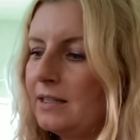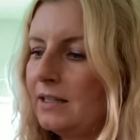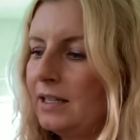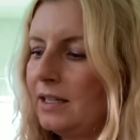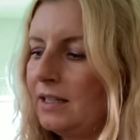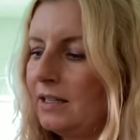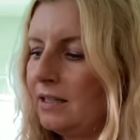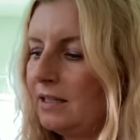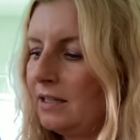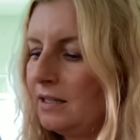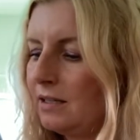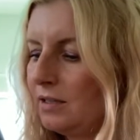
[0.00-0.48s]

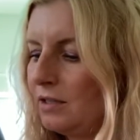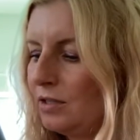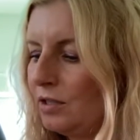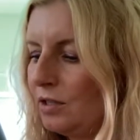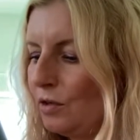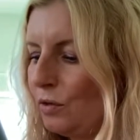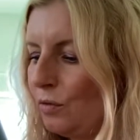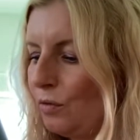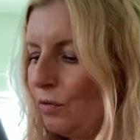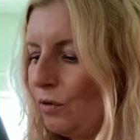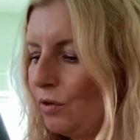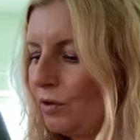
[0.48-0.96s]
then there's
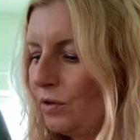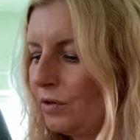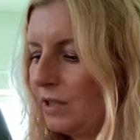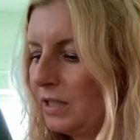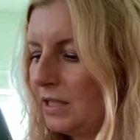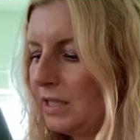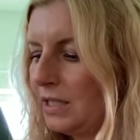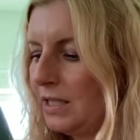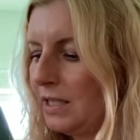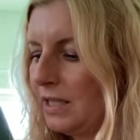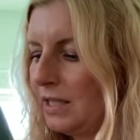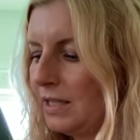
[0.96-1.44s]
no
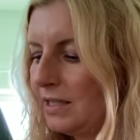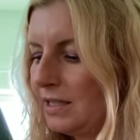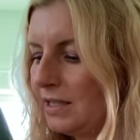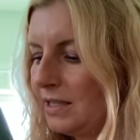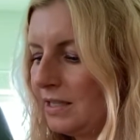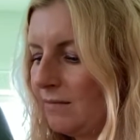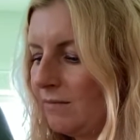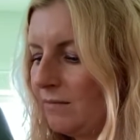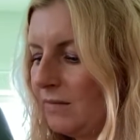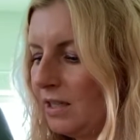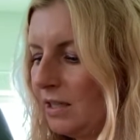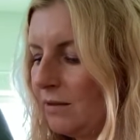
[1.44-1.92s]
continent.
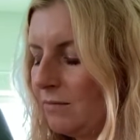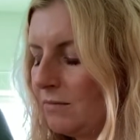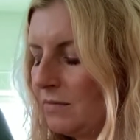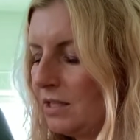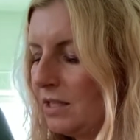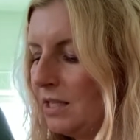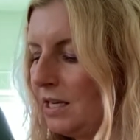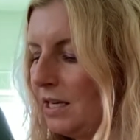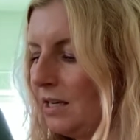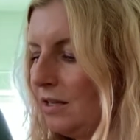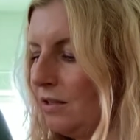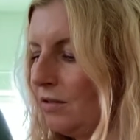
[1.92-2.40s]
Sometimes
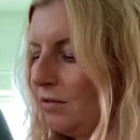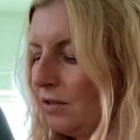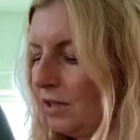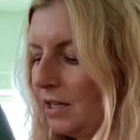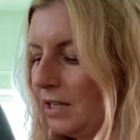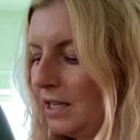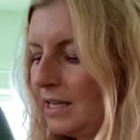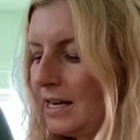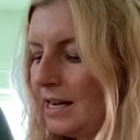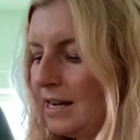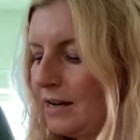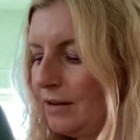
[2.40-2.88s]
they don't
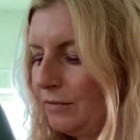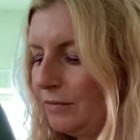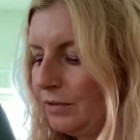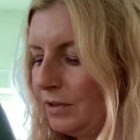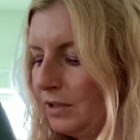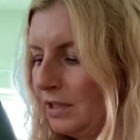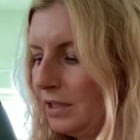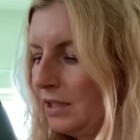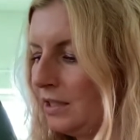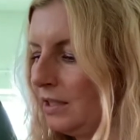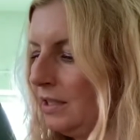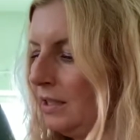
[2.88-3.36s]

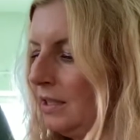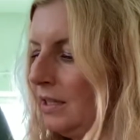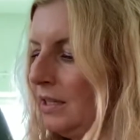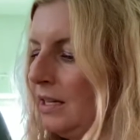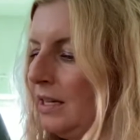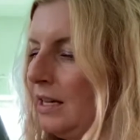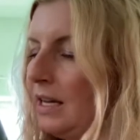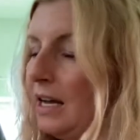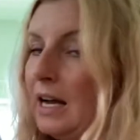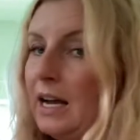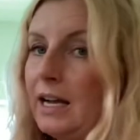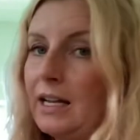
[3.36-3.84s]
count
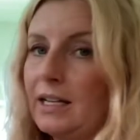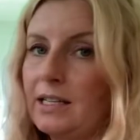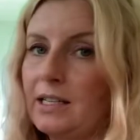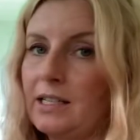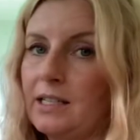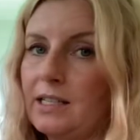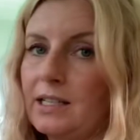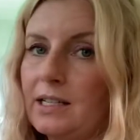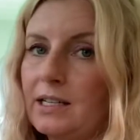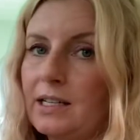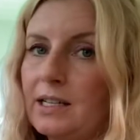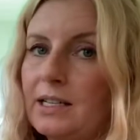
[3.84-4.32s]

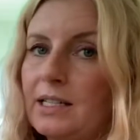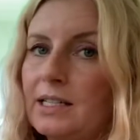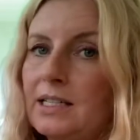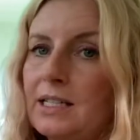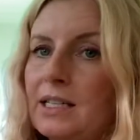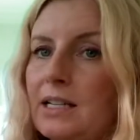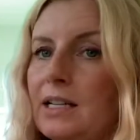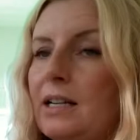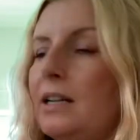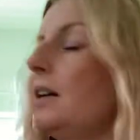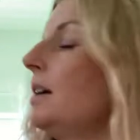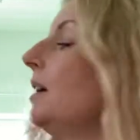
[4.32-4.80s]

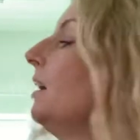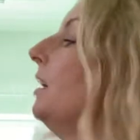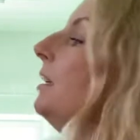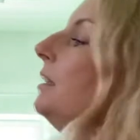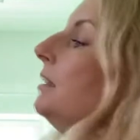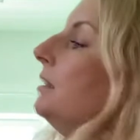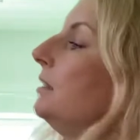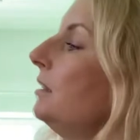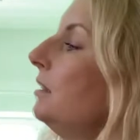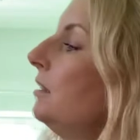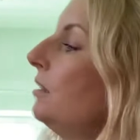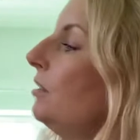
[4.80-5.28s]
Antarctica
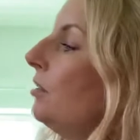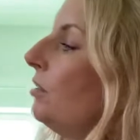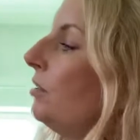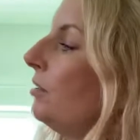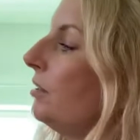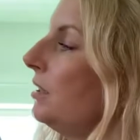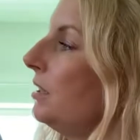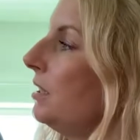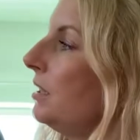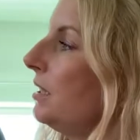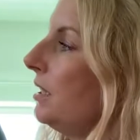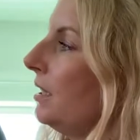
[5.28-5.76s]
as a
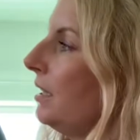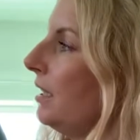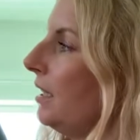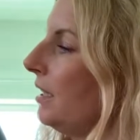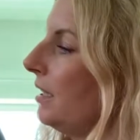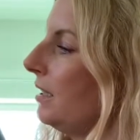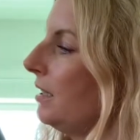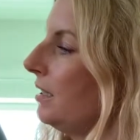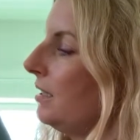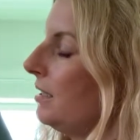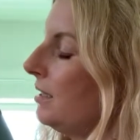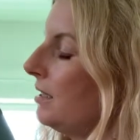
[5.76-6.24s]

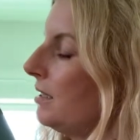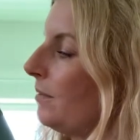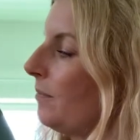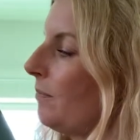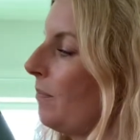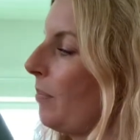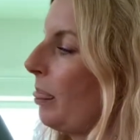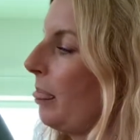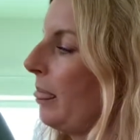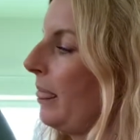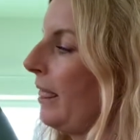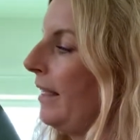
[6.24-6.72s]
continent.
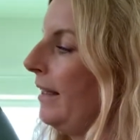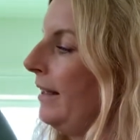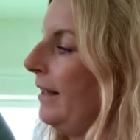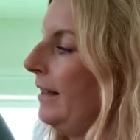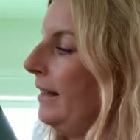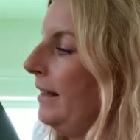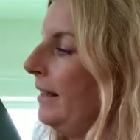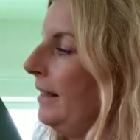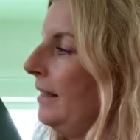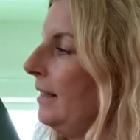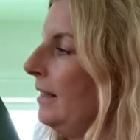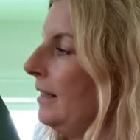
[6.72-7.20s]

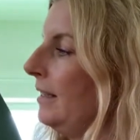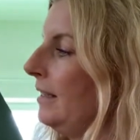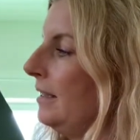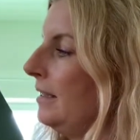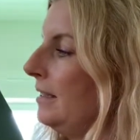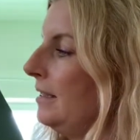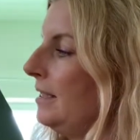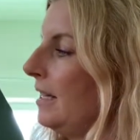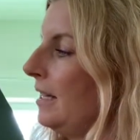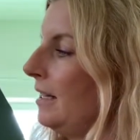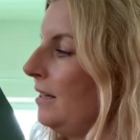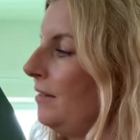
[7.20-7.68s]

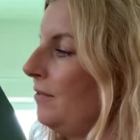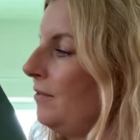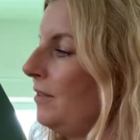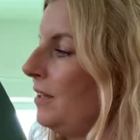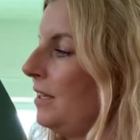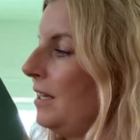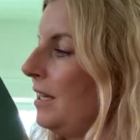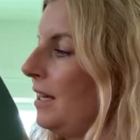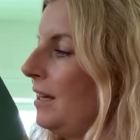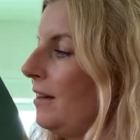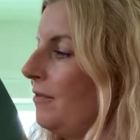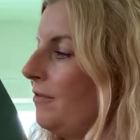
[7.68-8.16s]
Then
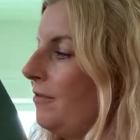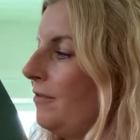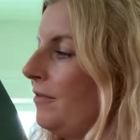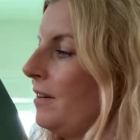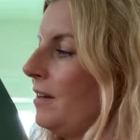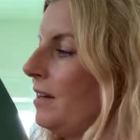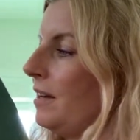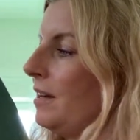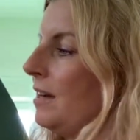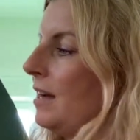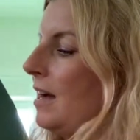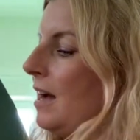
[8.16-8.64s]
we have
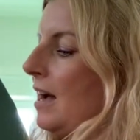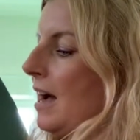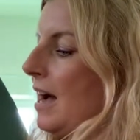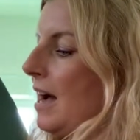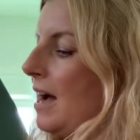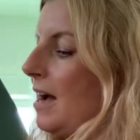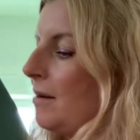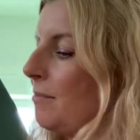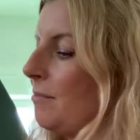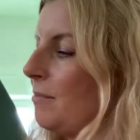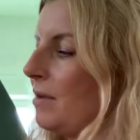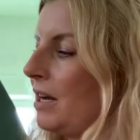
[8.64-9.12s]

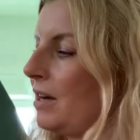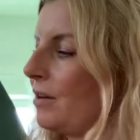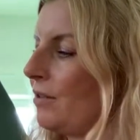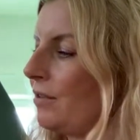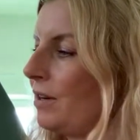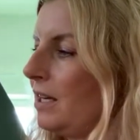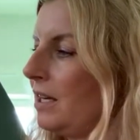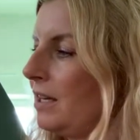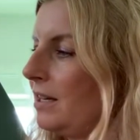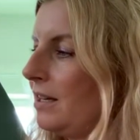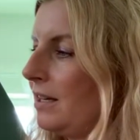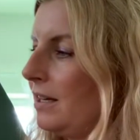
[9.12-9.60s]

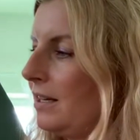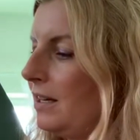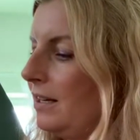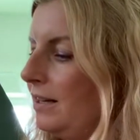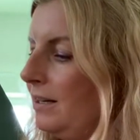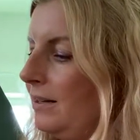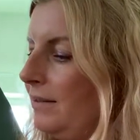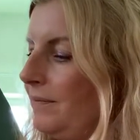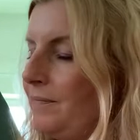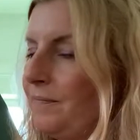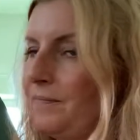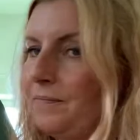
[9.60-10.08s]

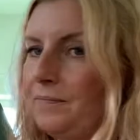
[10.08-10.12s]
America.